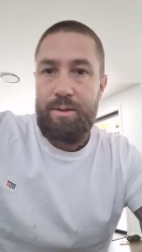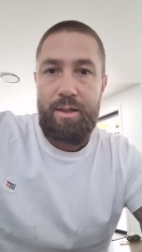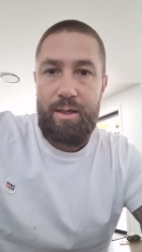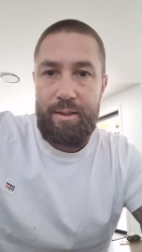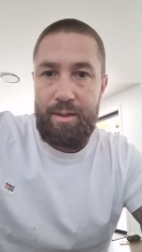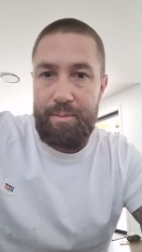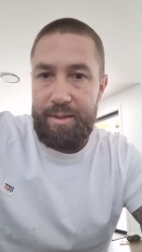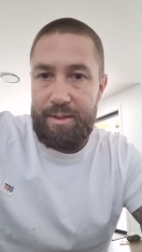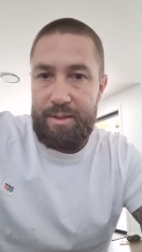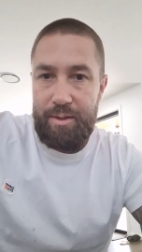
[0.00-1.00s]
I don't care
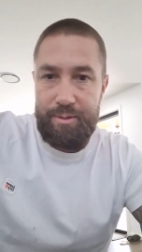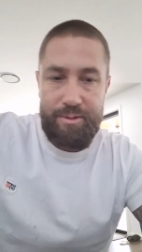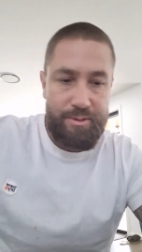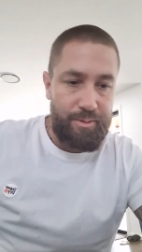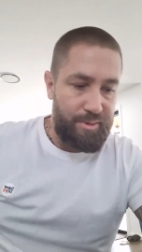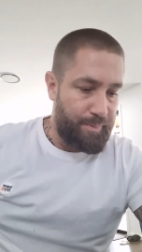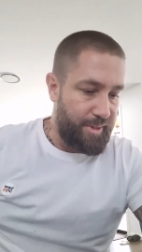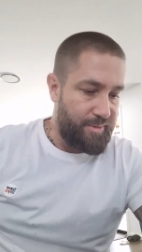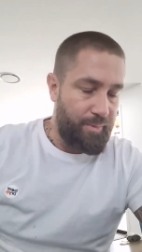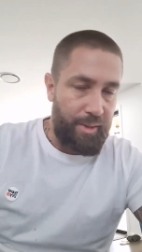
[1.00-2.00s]
about the tattoo. Just do what's
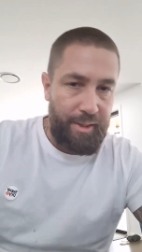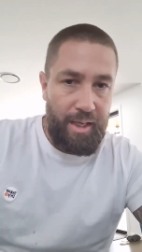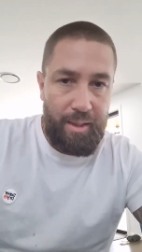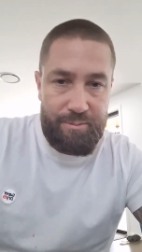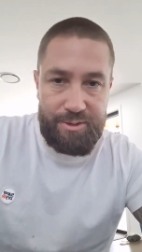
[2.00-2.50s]
best for my arm.